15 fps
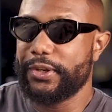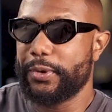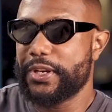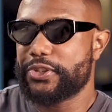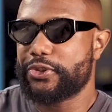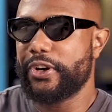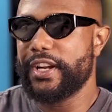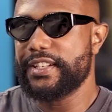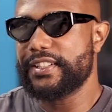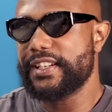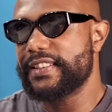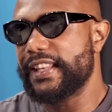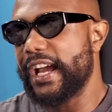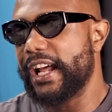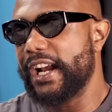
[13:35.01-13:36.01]
What's crazy
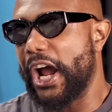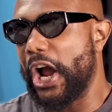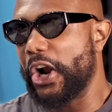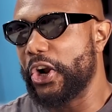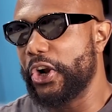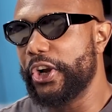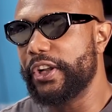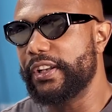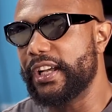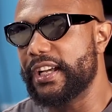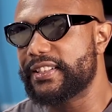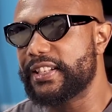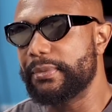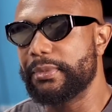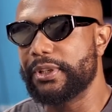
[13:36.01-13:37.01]
is that I heard a
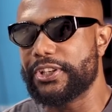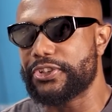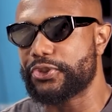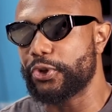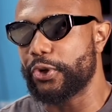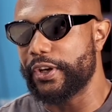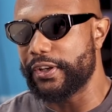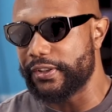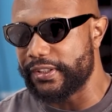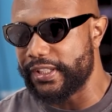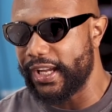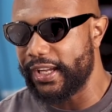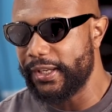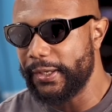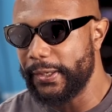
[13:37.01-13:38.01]
similar story
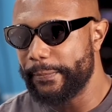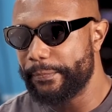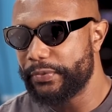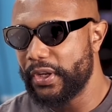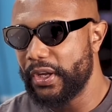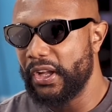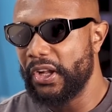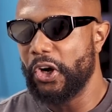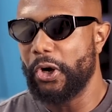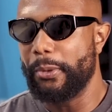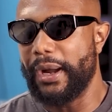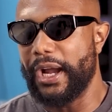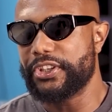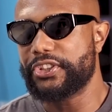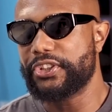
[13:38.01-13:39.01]
today on
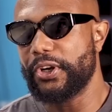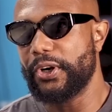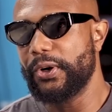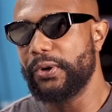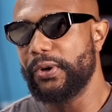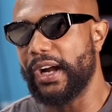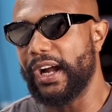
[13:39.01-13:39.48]
my show.